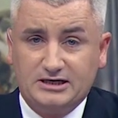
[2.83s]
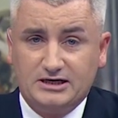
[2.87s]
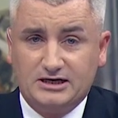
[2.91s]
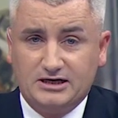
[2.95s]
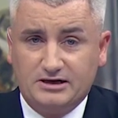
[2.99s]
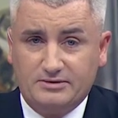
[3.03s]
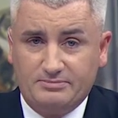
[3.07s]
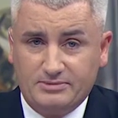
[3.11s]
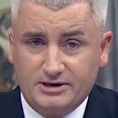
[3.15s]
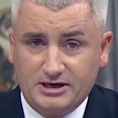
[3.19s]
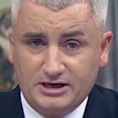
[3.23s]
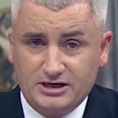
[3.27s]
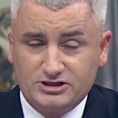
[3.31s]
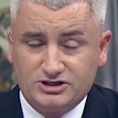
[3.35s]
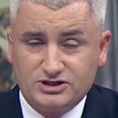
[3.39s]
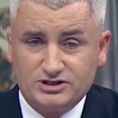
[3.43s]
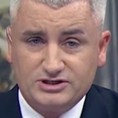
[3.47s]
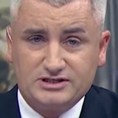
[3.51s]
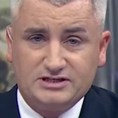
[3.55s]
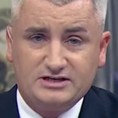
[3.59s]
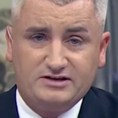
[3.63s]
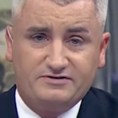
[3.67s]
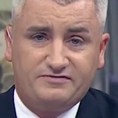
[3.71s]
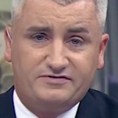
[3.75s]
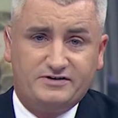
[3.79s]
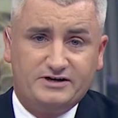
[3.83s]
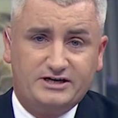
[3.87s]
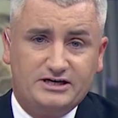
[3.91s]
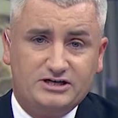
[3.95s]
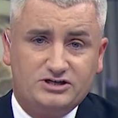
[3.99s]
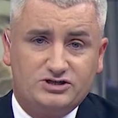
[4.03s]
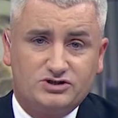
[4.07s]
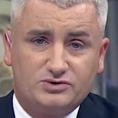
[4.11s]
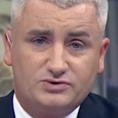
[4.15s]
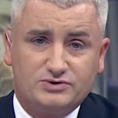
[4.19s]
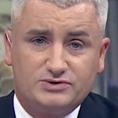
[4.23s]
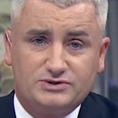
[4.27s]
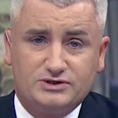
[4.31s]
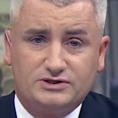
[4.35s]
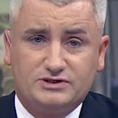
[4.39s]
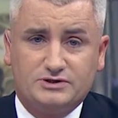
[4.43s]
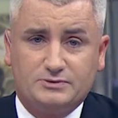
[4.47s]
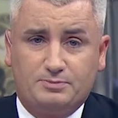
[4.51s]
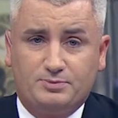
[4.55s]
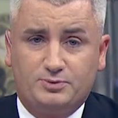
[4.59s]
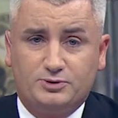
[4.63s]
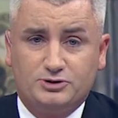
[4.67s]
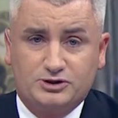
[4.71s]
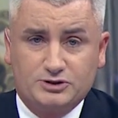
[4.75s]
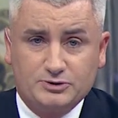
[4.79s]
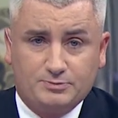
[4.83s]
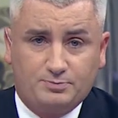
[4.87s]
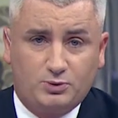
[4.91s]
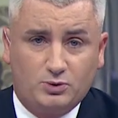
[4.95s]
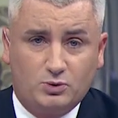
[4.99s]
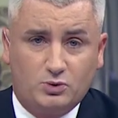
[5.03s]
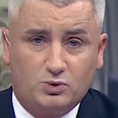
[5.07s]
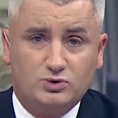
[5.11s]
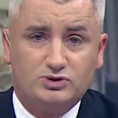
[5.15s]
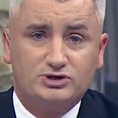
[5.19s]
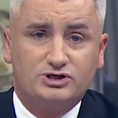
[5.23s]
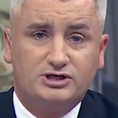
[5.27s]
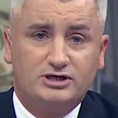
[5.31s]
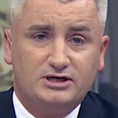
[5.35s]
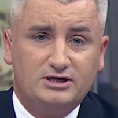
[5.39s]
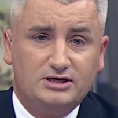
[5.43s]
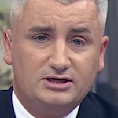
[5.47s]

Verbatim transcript: emergency financial support